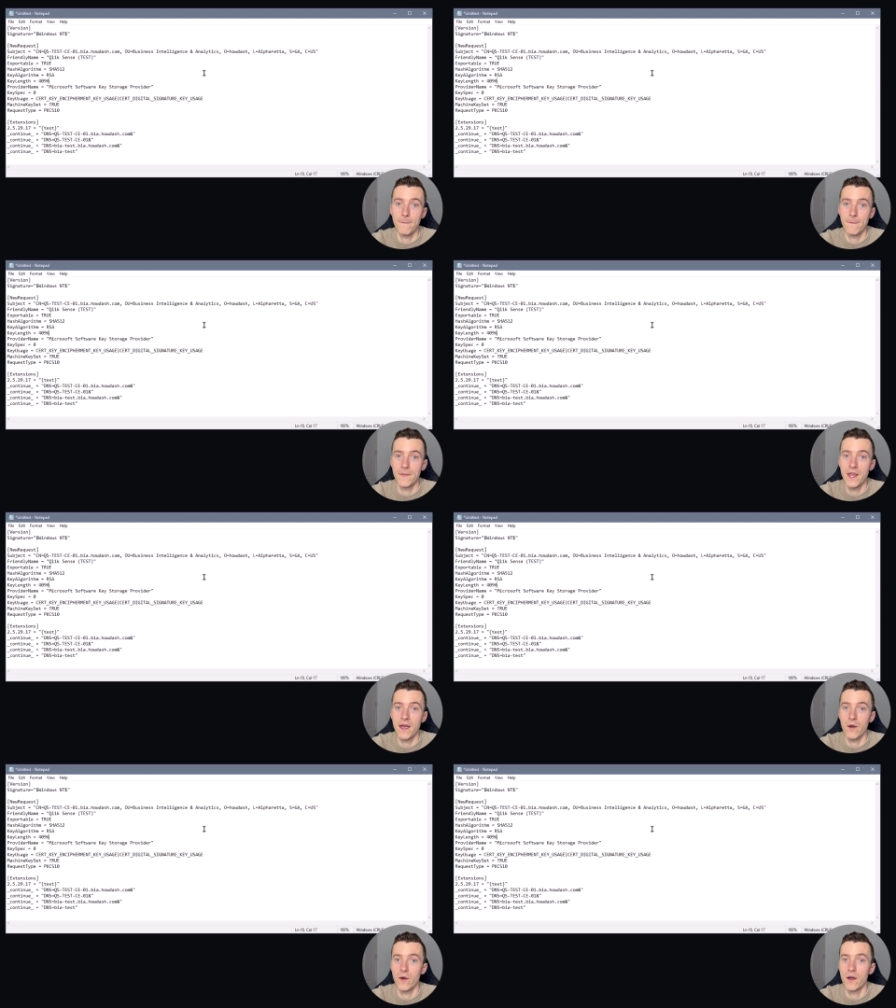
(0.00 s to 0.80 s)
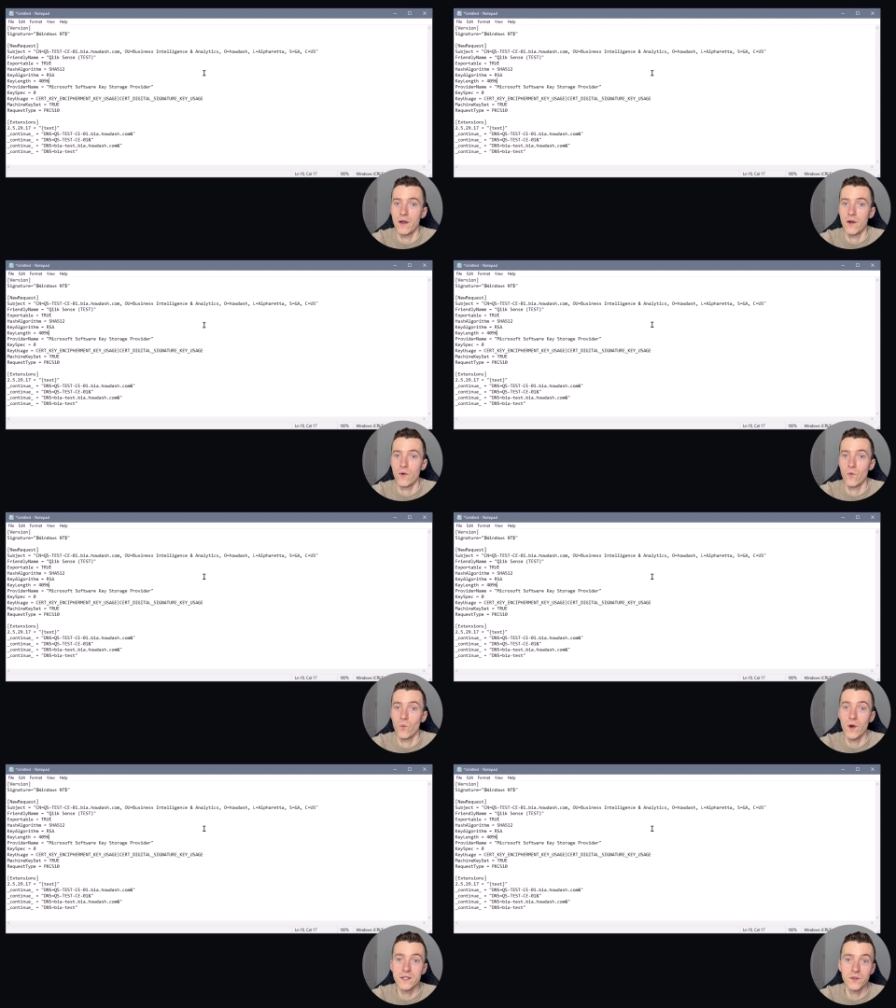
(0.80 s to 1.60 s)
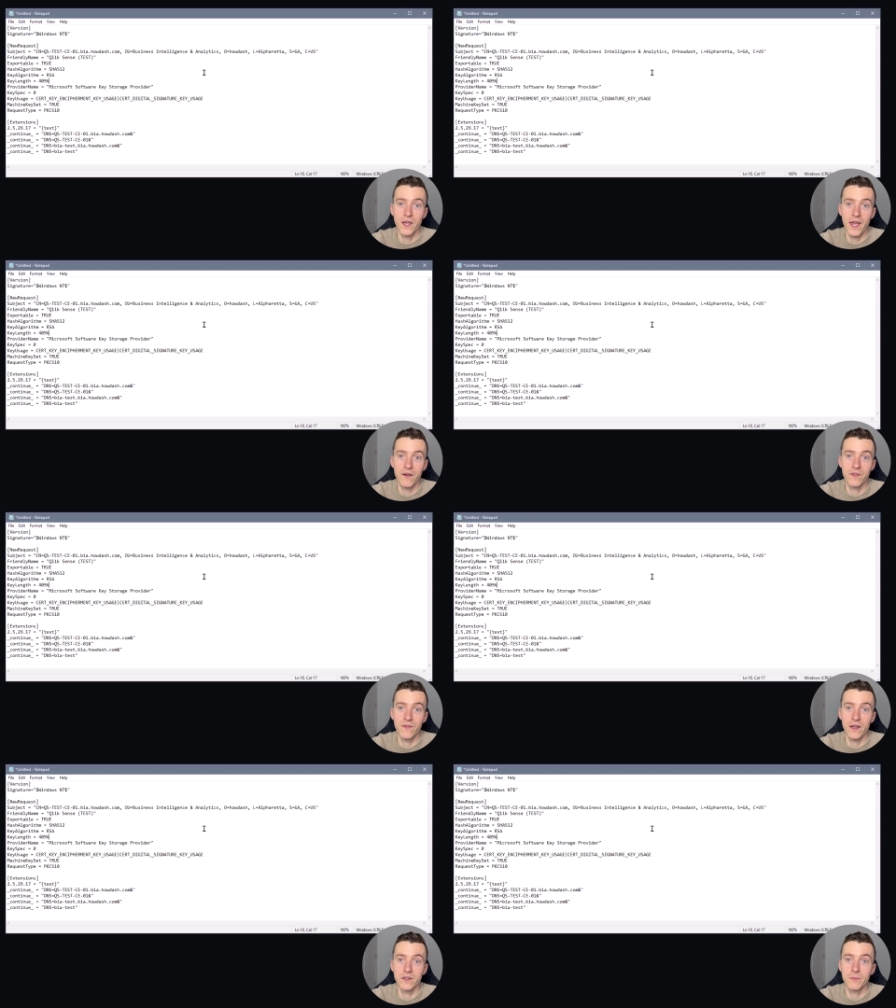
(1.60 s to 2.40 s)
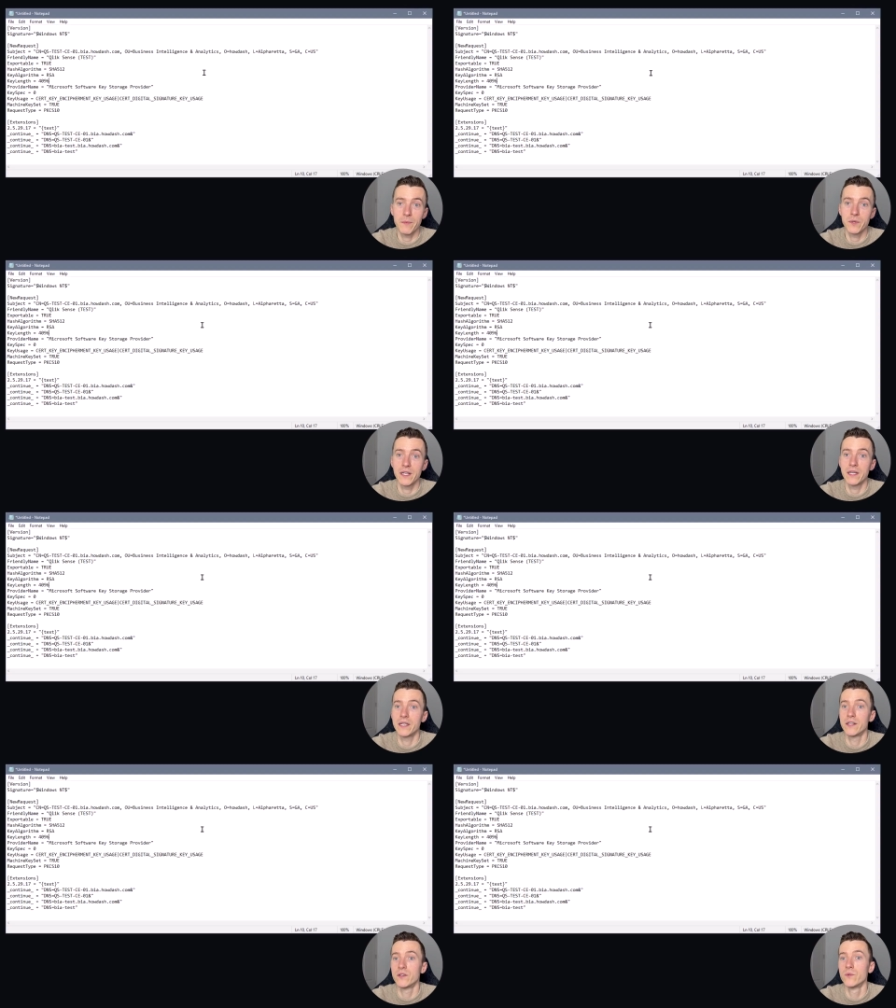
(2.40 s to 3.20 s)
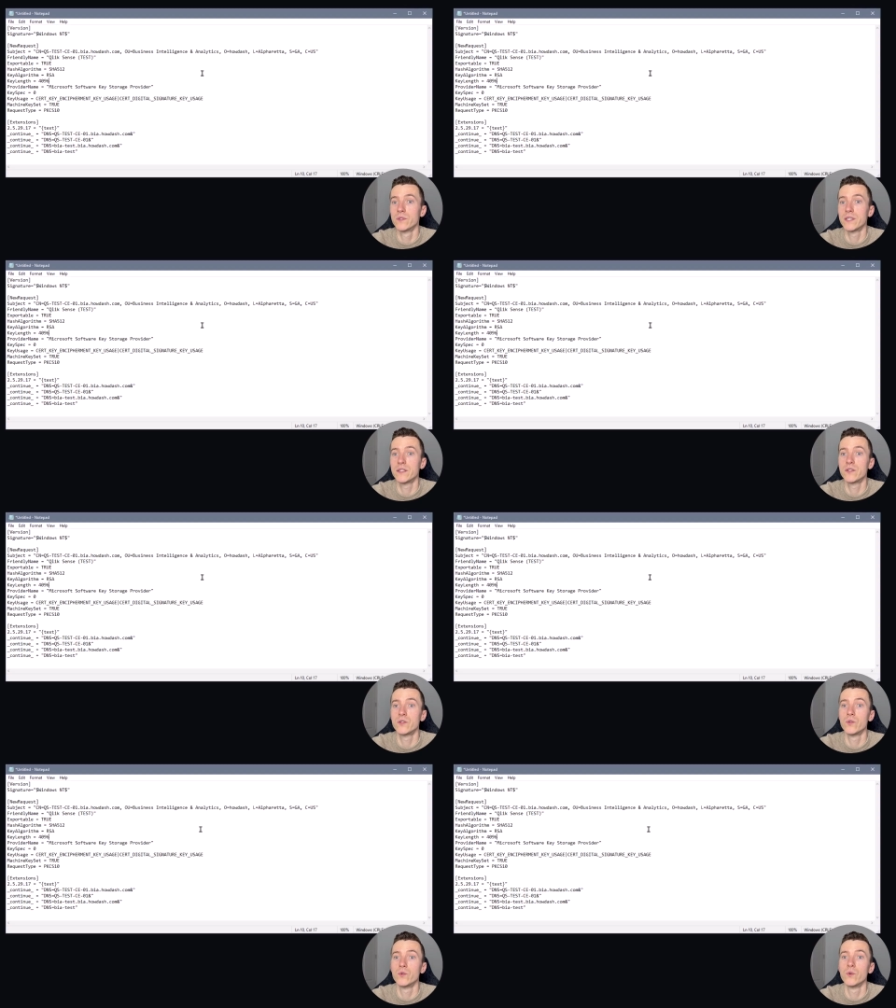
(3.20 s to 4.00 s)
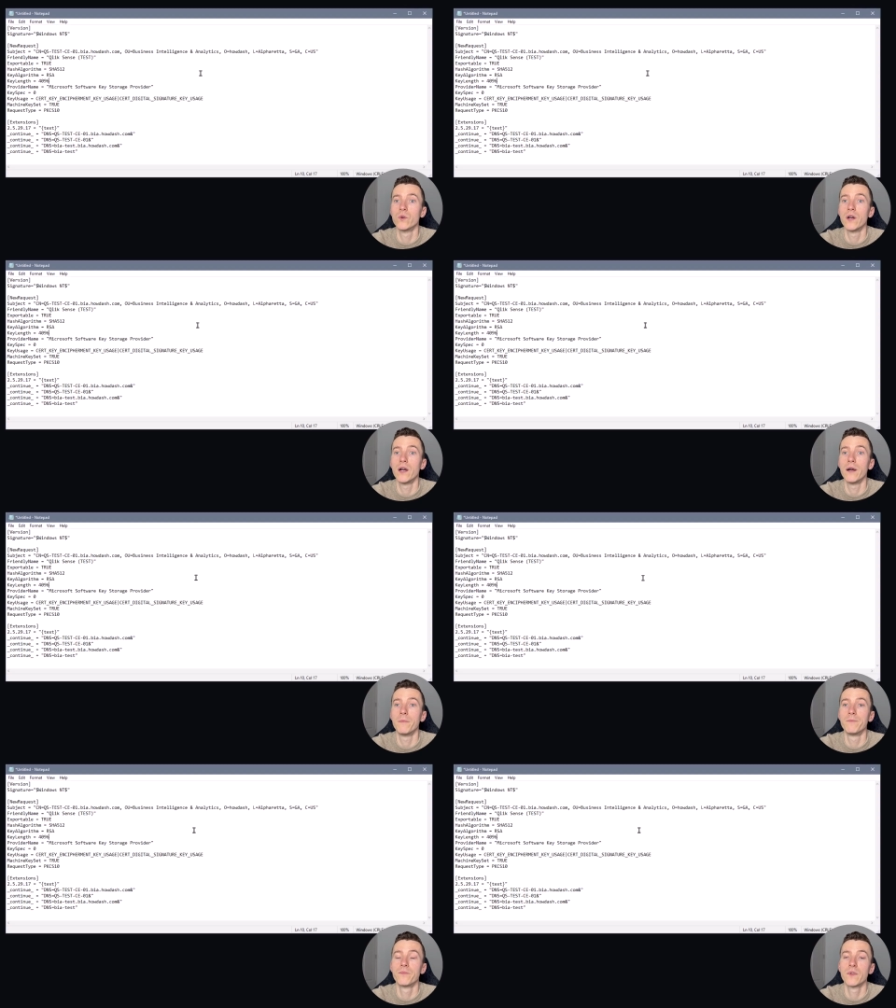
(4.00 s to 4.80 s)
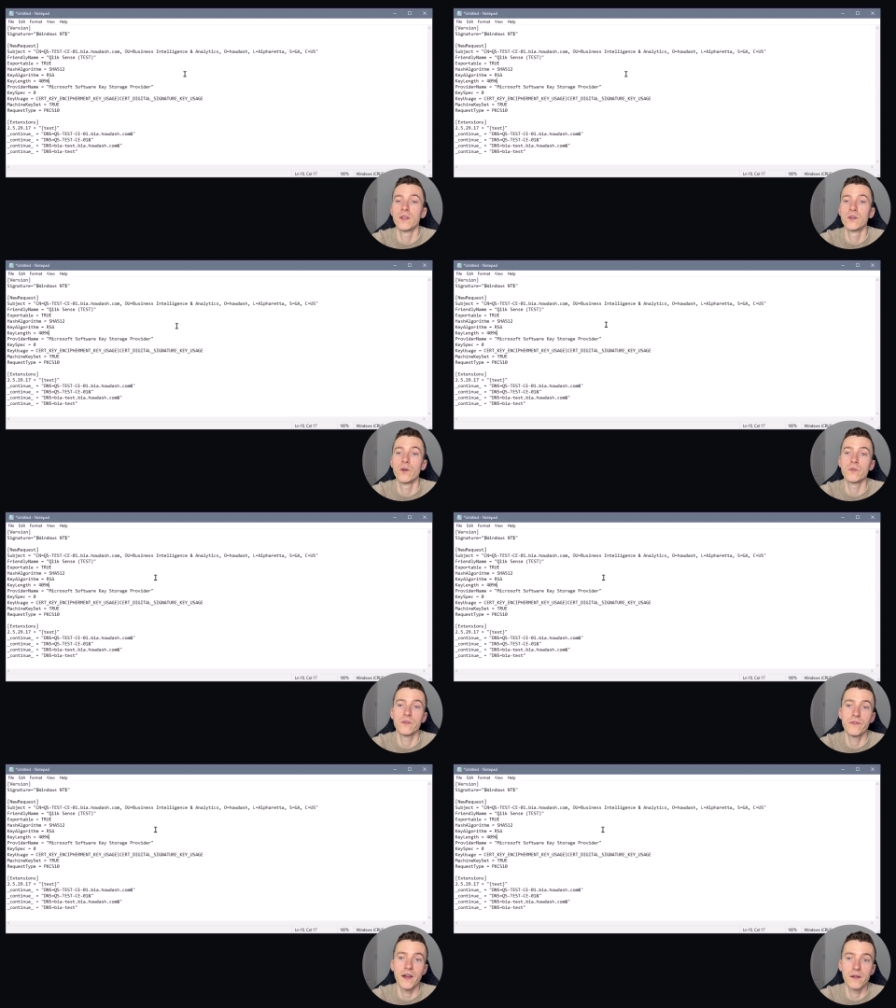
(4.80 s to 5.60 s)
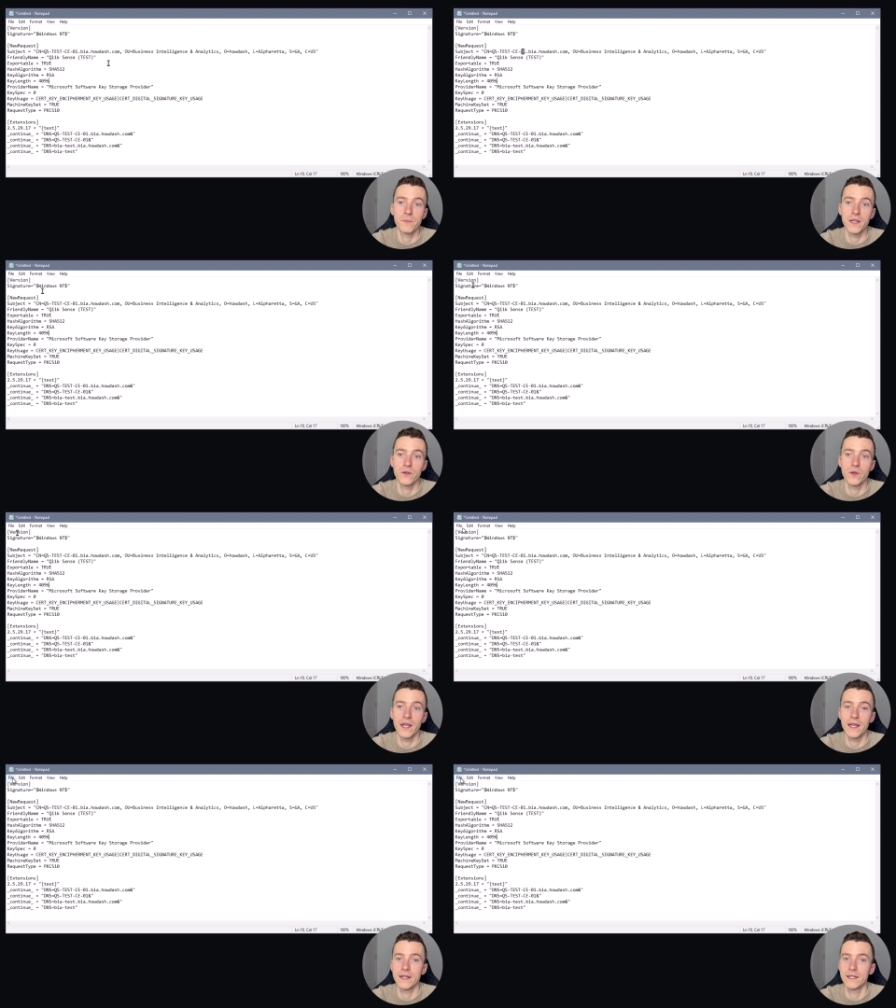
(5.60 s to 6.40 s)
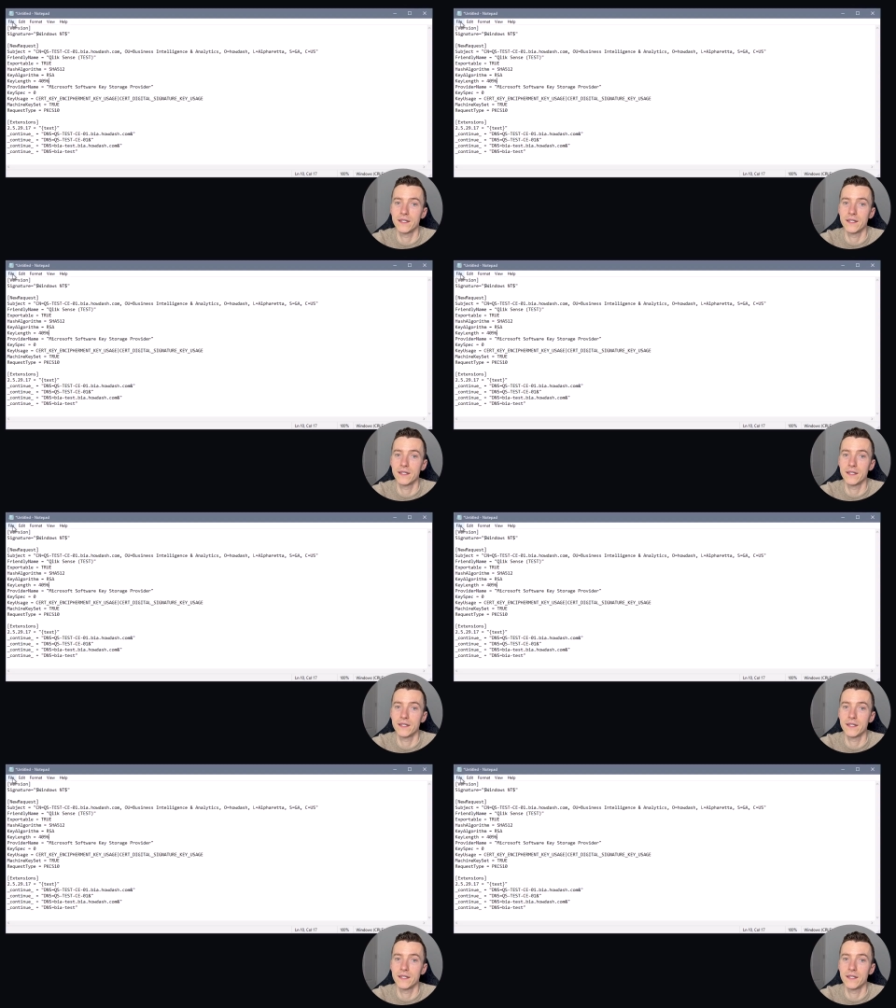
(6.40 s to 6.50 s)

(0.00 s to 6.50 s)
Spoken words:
Now, once you have the values populated, you will need to go to the File menu and